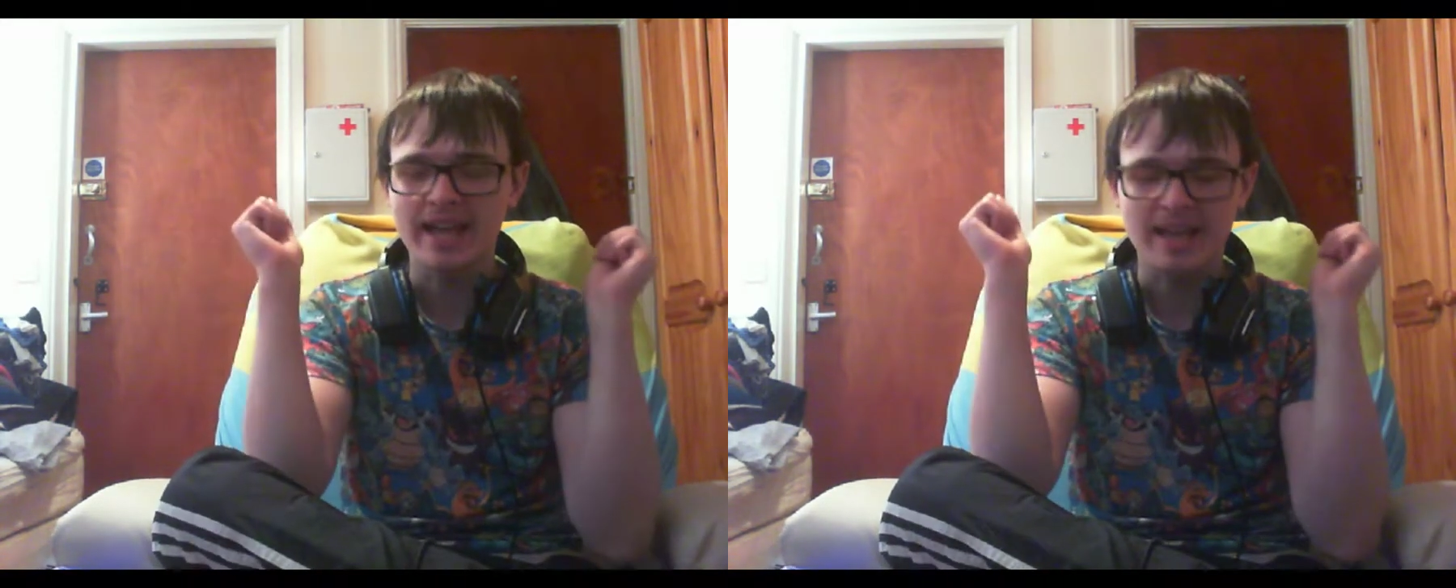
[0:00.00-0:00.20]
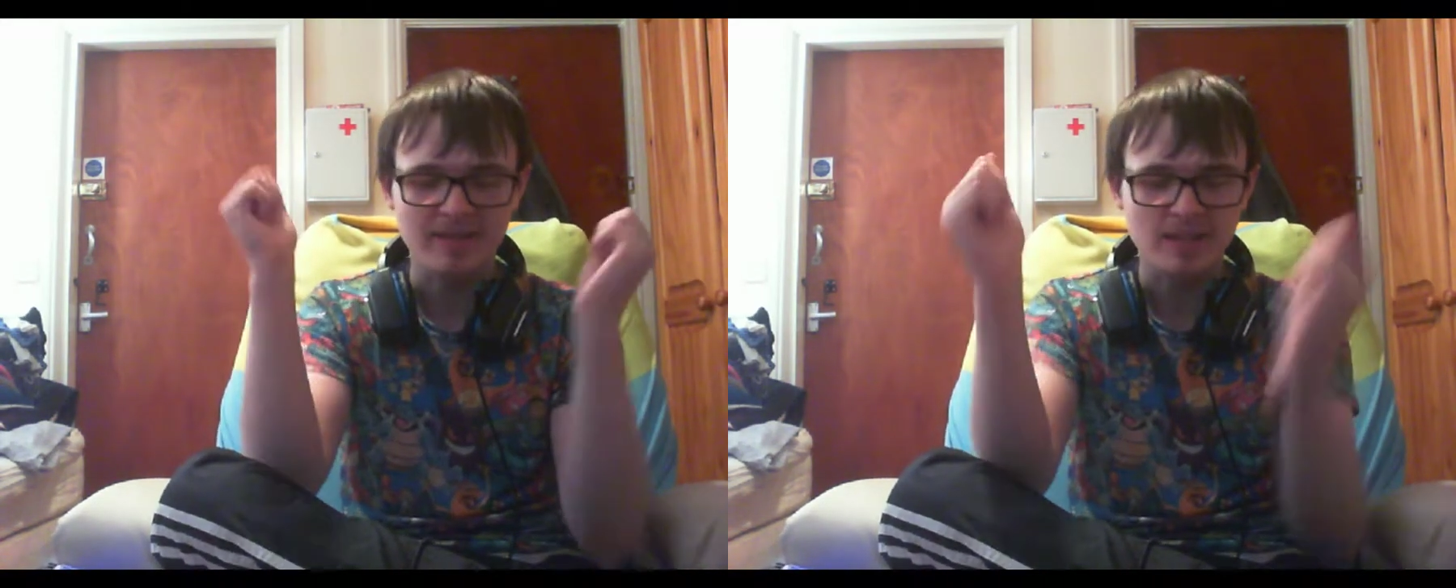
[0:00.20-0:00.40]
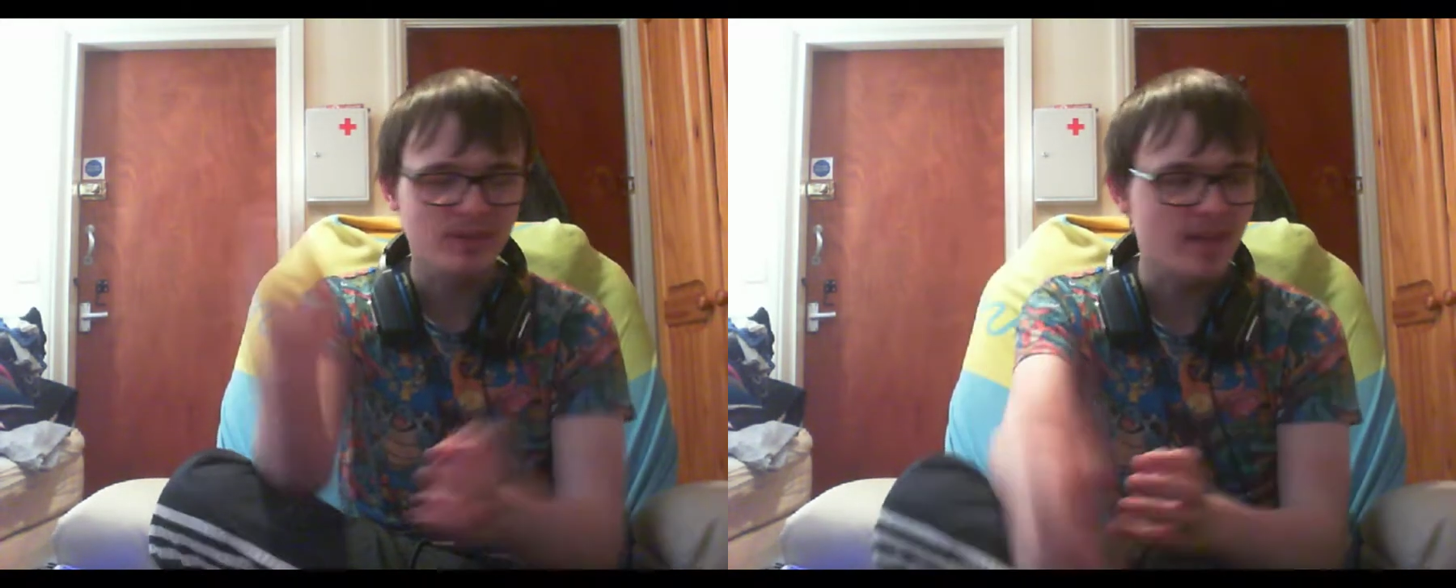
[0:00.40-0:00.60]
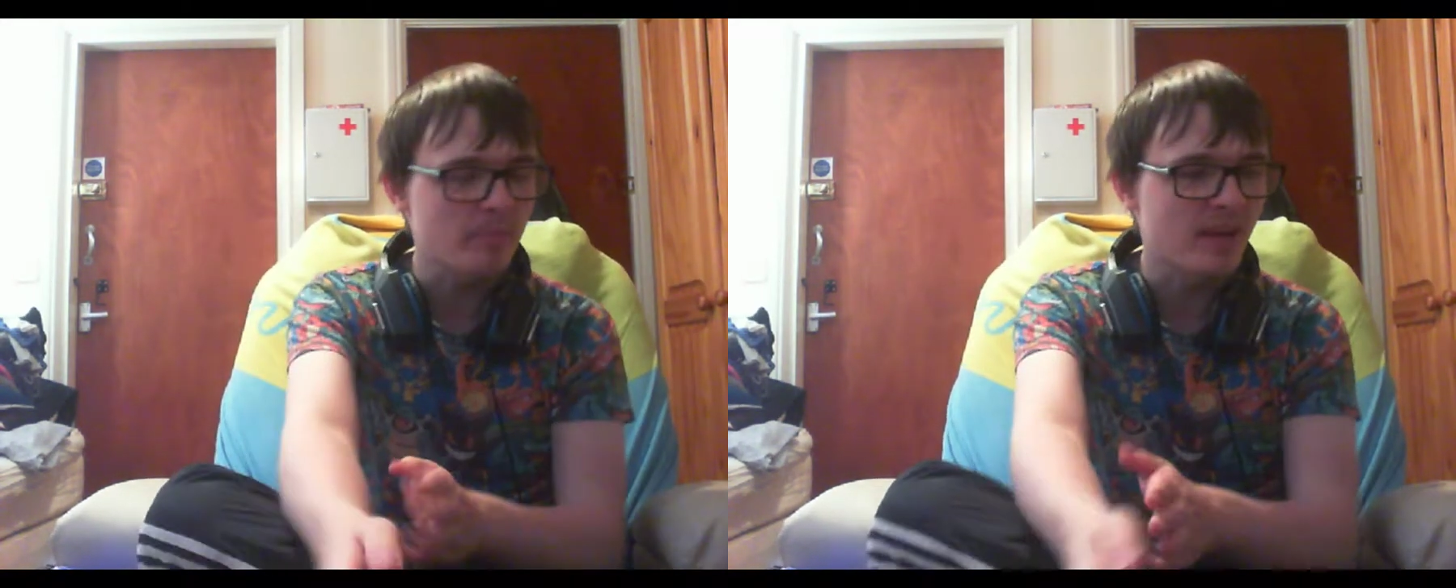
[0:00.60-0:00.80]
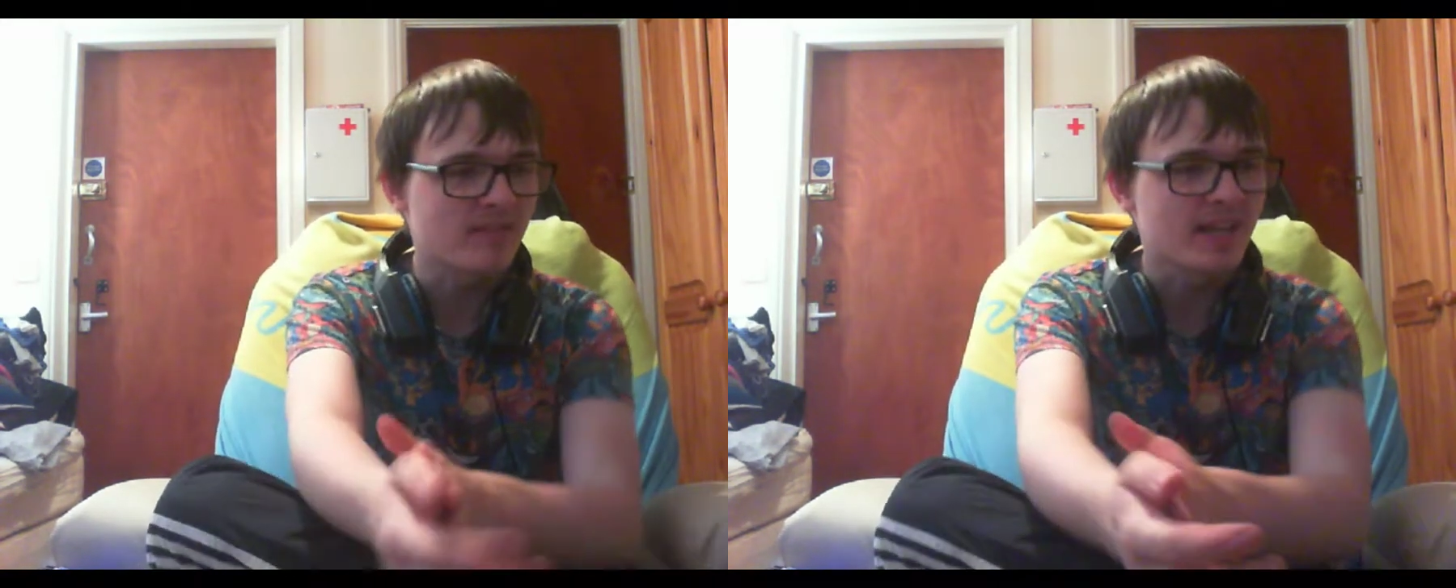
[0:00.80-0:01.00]
get ready for that
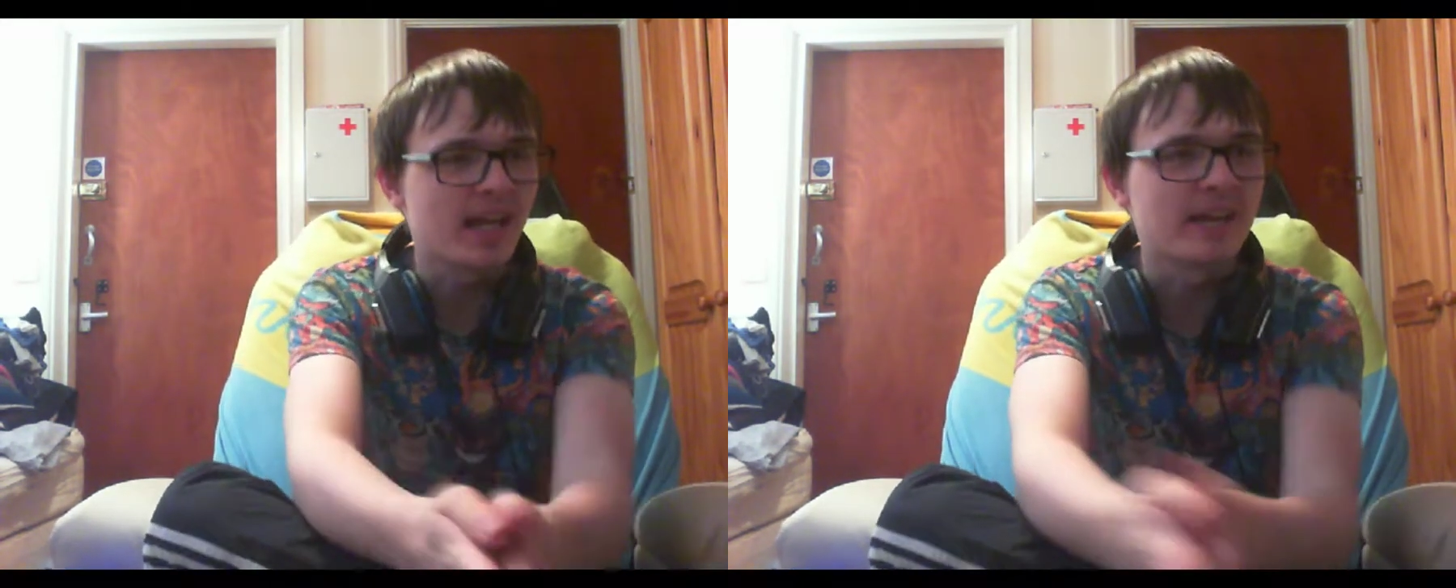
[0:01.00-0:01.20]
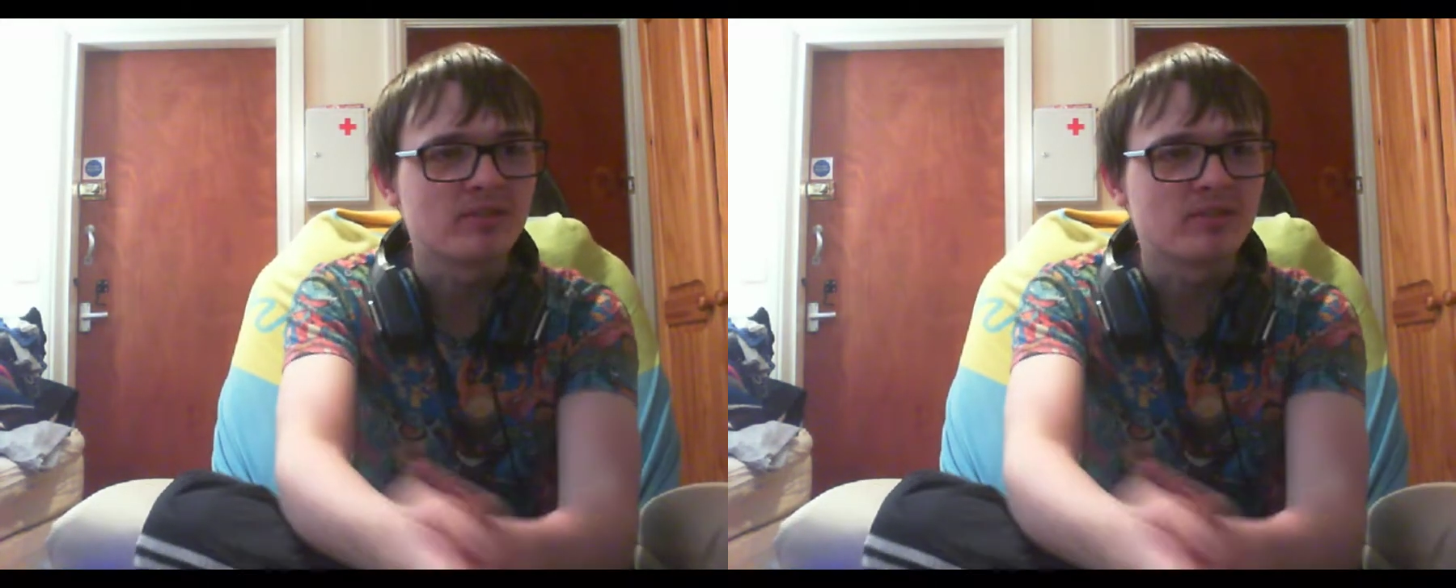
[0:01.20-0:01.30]
birthday live